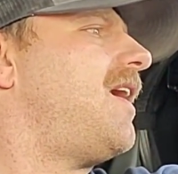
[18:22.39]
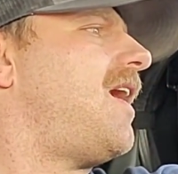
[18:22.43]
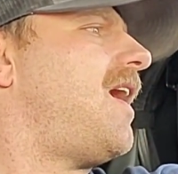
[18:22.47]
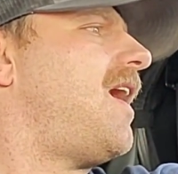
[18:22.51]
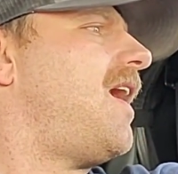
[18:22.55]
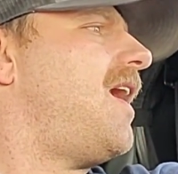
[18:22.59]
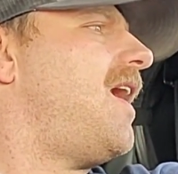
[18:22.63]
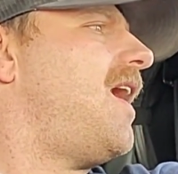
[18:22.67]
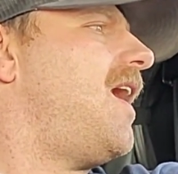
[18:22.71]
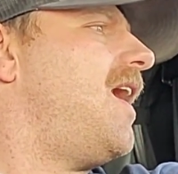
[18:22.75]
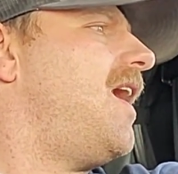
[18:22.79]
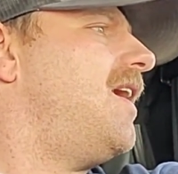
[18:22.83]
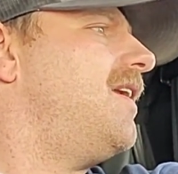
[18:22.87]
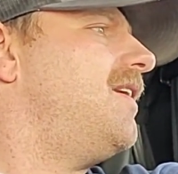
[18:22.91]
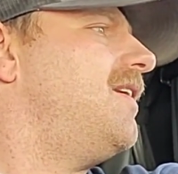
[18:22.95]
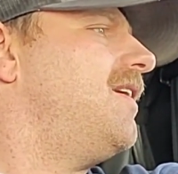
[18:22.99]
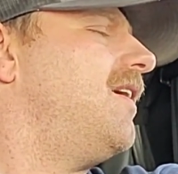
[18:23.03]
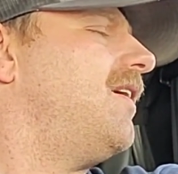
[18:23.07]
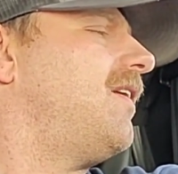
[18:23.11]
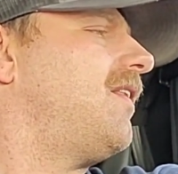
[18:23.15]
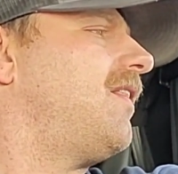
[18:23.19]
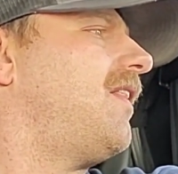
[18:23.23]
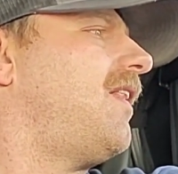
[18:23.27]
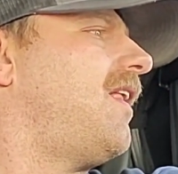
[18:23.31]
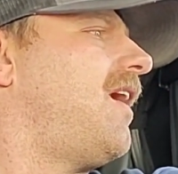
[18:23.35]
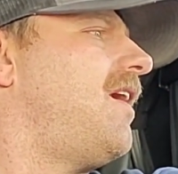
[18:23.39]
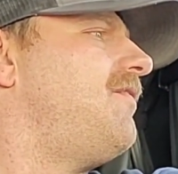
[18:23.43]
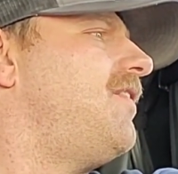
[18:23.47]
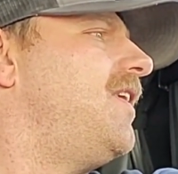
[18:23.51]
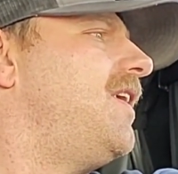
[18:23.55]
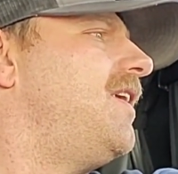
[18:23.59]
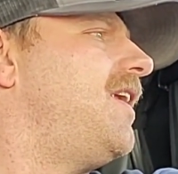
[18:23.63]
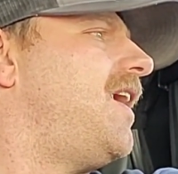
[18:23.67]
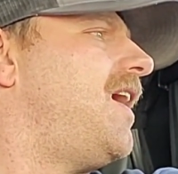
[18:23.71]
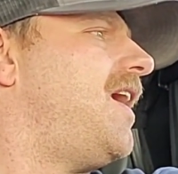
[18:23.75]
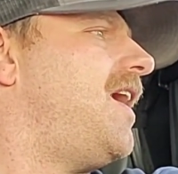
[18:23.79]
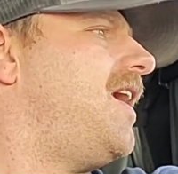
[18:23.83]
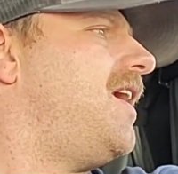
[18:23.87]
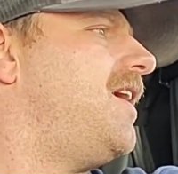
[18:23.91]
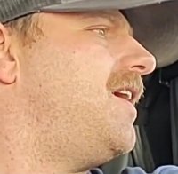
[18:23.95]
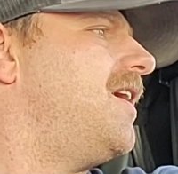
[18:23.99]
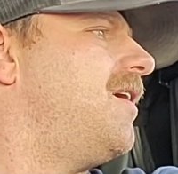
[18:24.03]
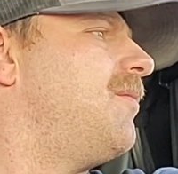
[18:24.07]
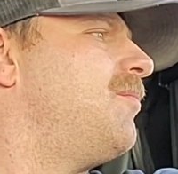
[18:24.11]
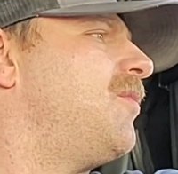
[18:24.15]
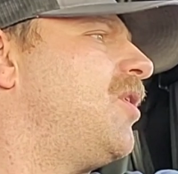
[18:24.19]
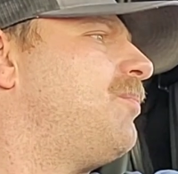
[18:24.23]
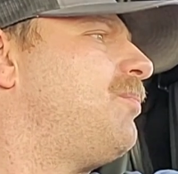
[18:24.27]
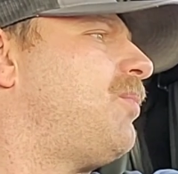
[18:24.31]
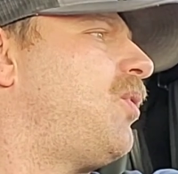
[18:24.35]
I had an 11
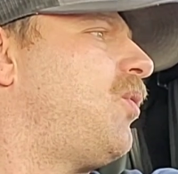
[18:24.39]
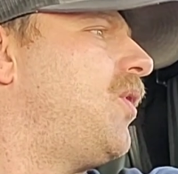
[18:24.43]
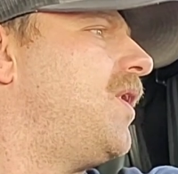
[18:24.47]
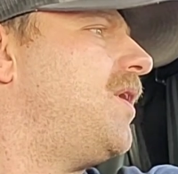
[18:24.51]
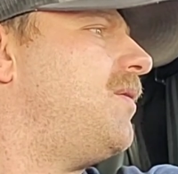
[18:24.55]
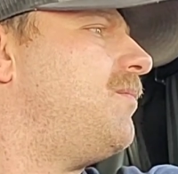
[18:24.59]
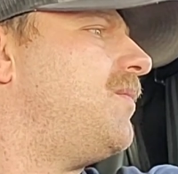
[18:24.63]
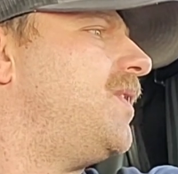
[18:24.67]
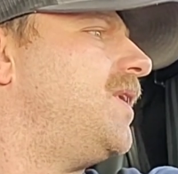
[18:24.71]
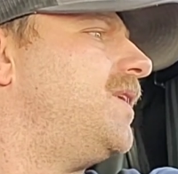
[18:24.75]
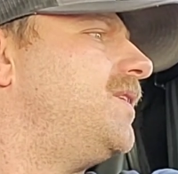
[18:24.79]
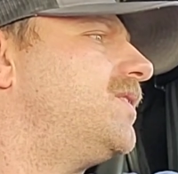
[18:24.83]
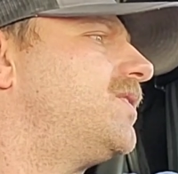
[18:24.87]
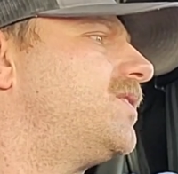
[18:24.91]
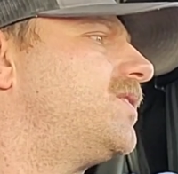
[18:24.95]
a.m. appointment.